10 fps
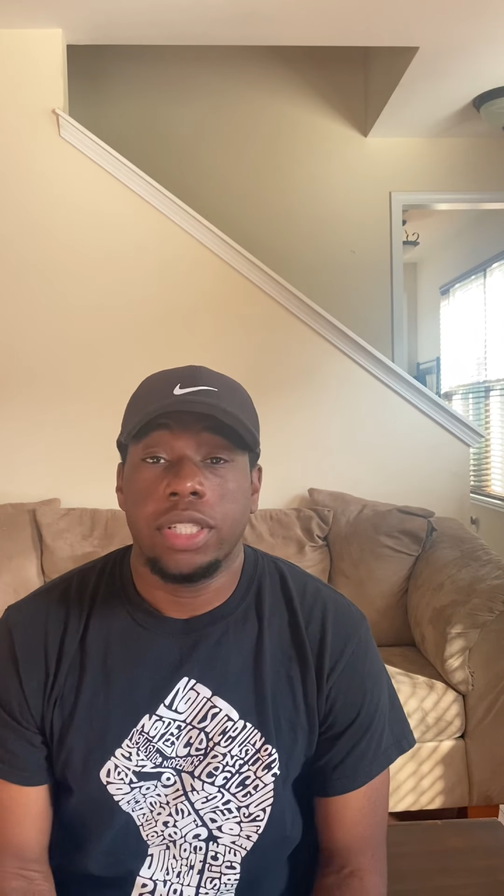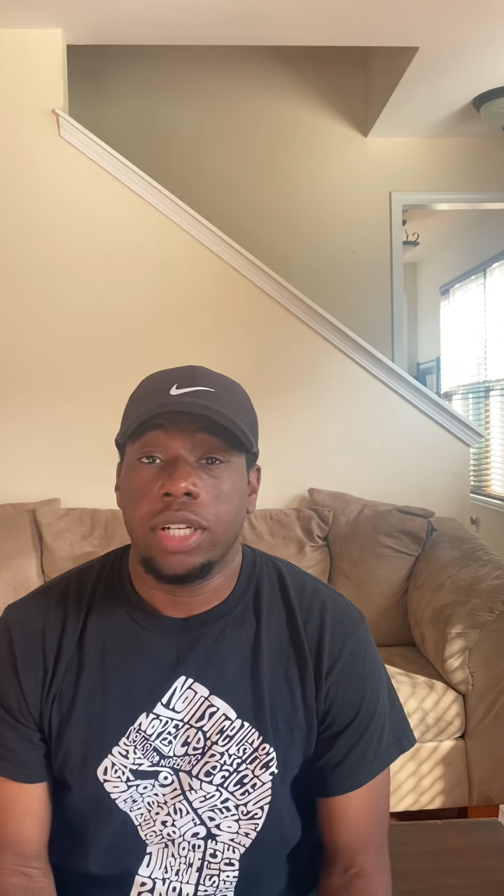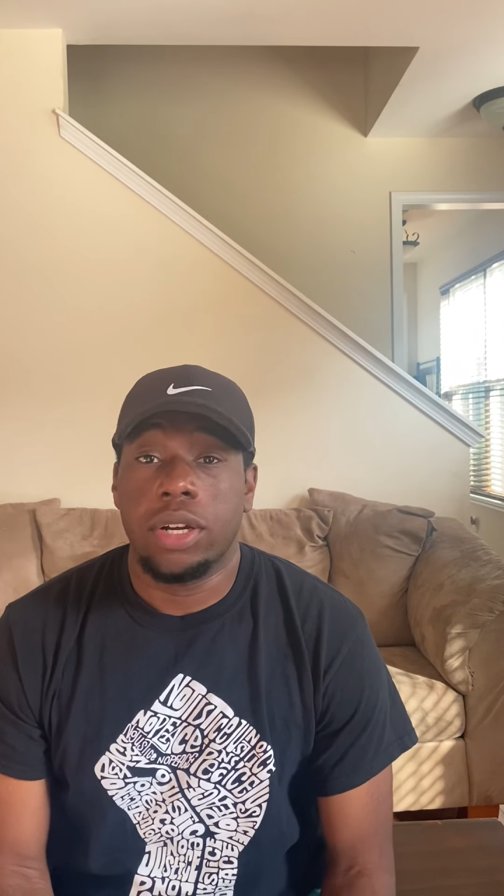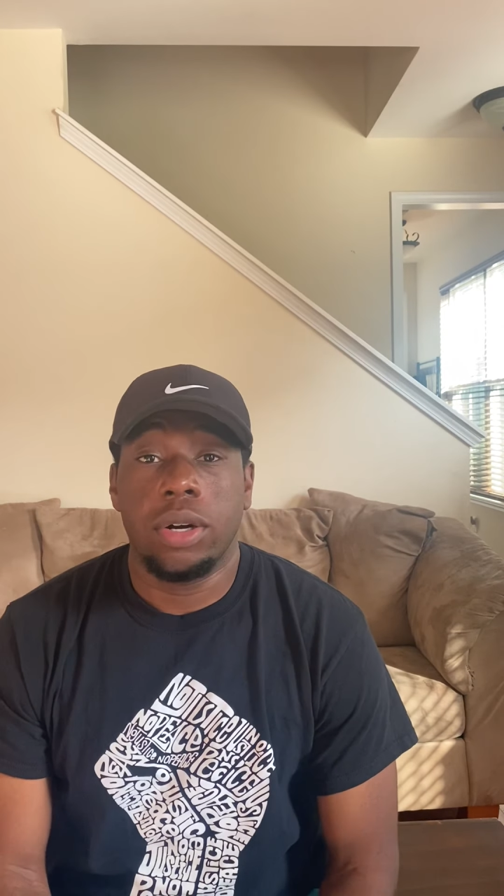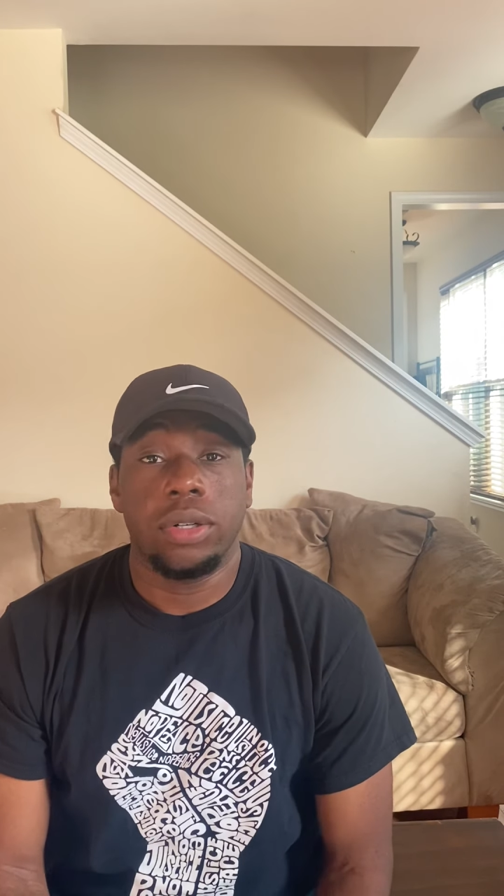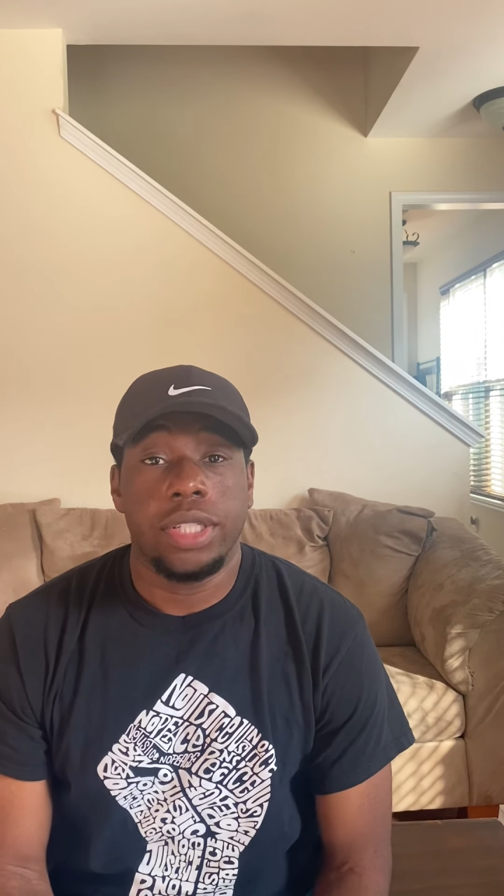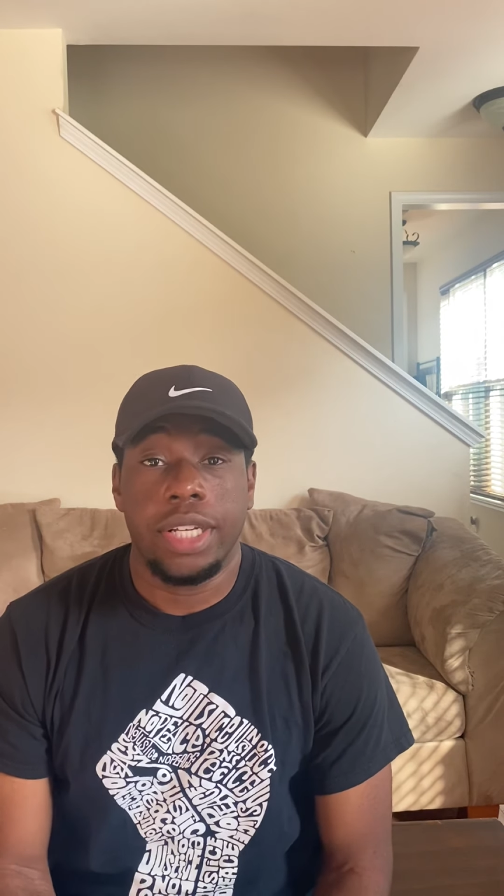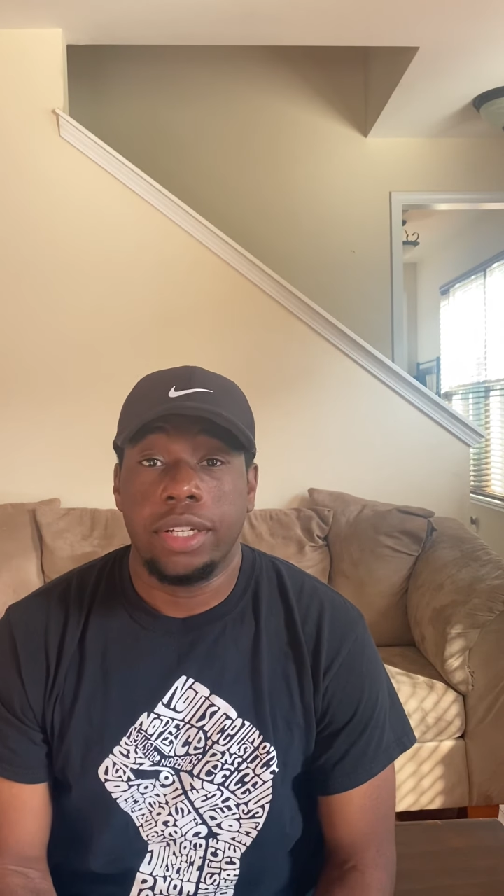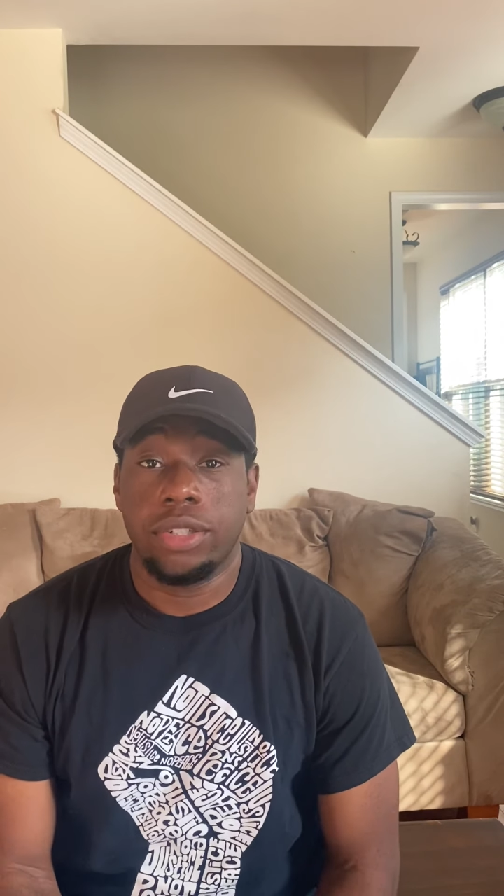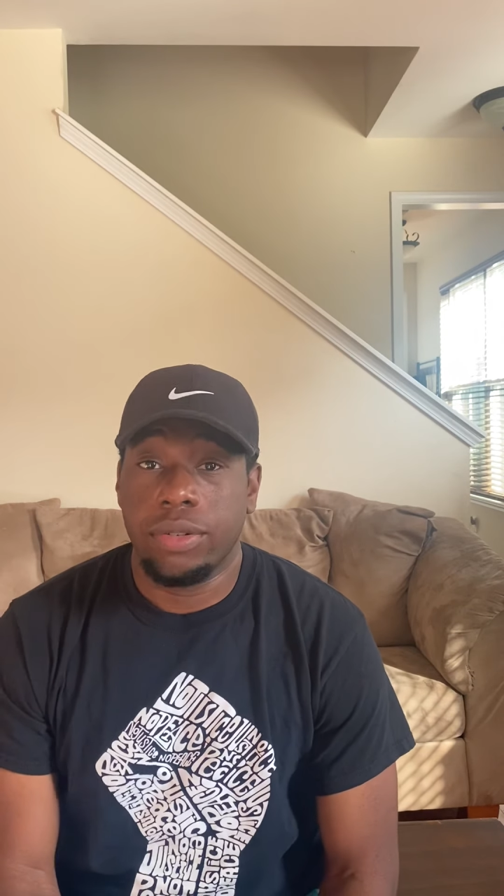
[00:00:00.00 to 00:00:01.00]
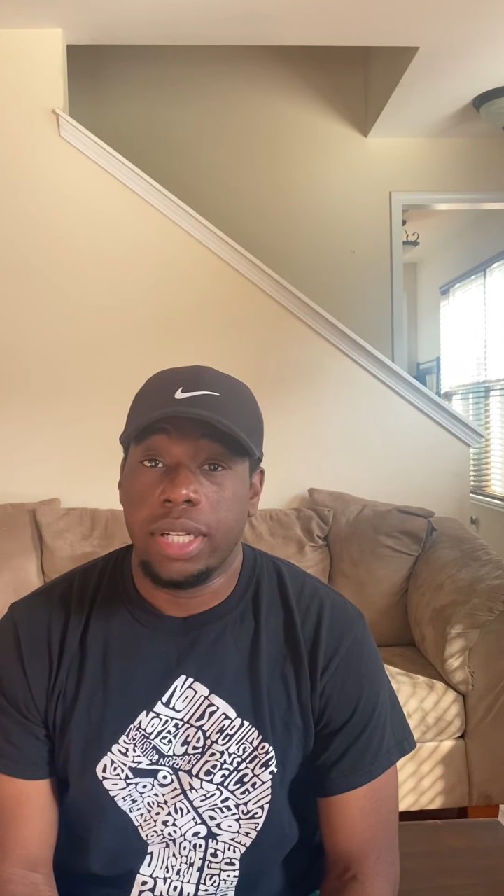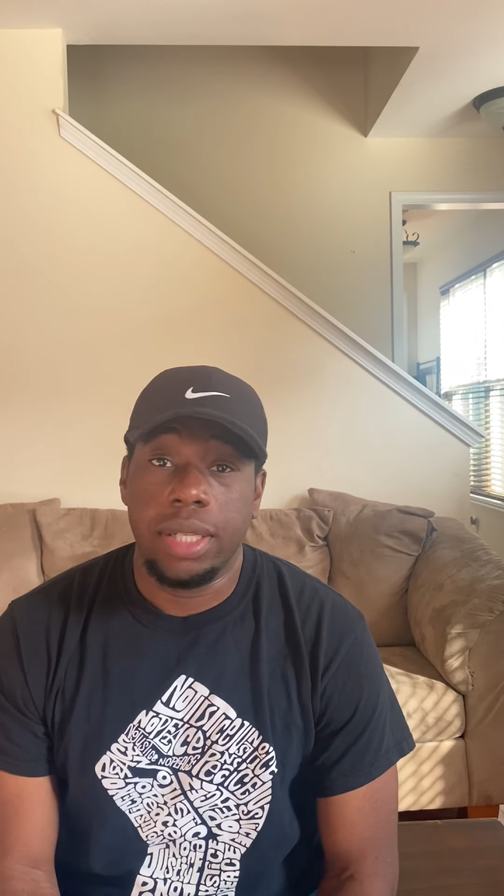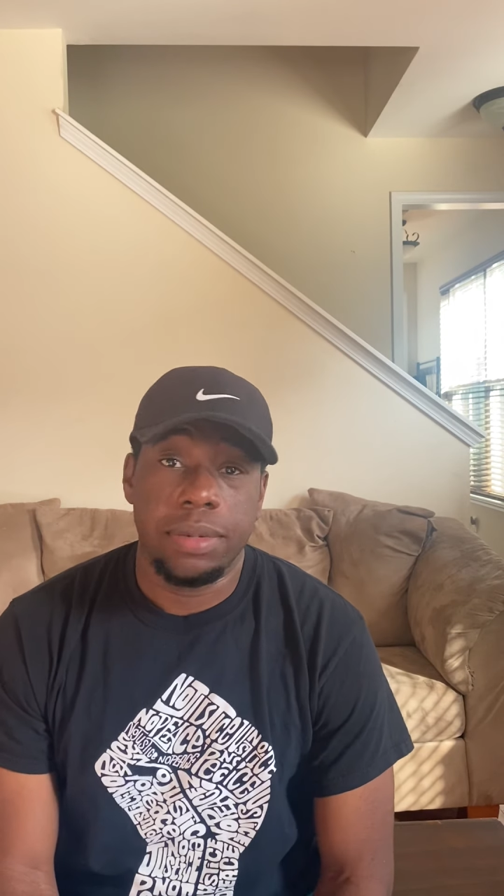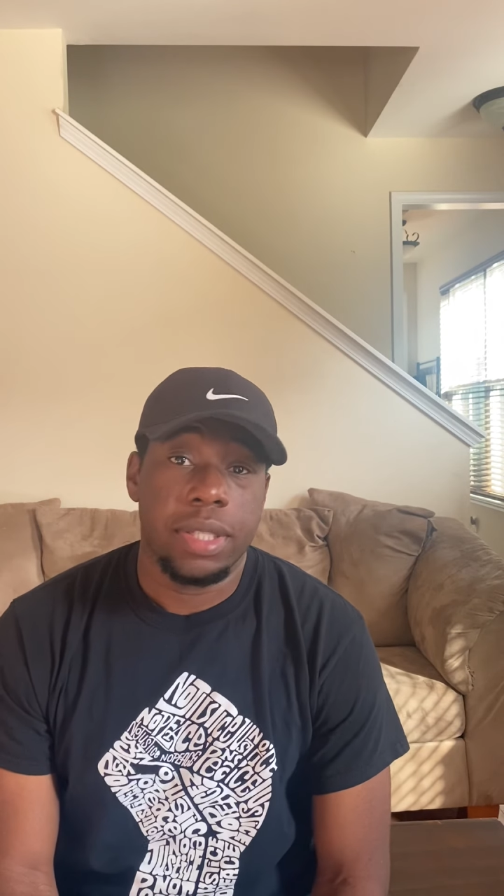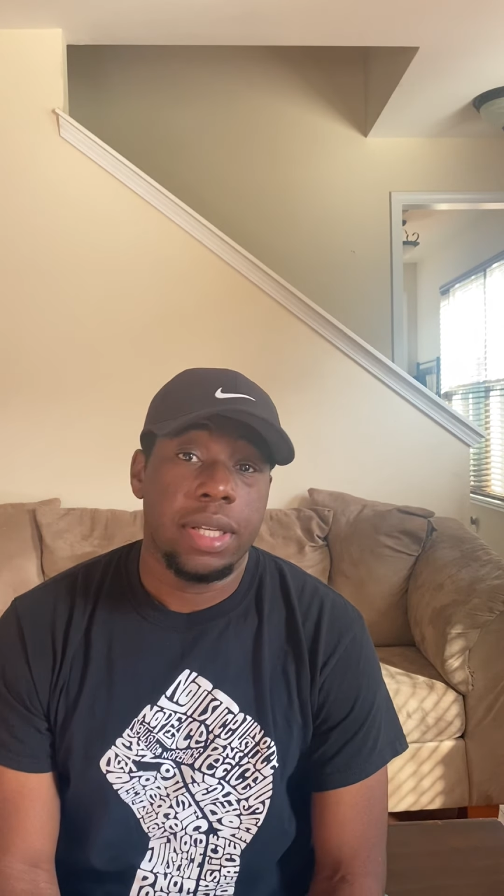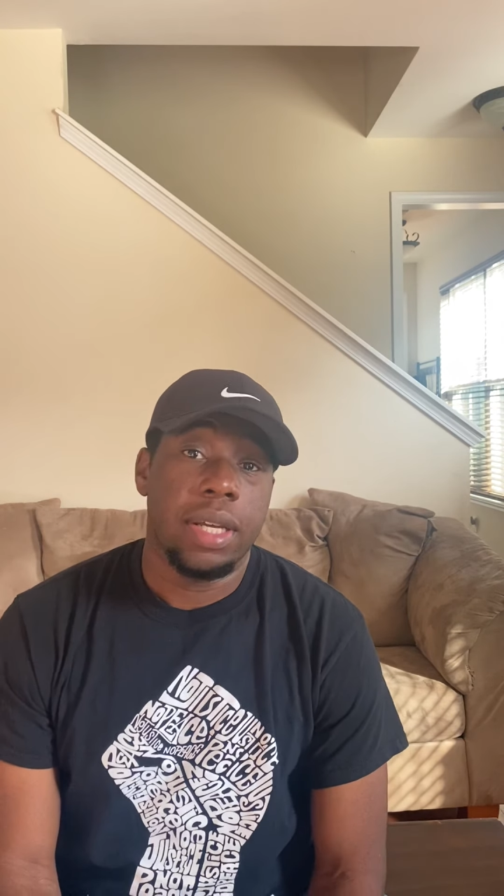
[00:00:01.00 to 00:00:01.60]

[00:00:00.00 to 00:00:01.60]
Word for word: your goals and your dreams.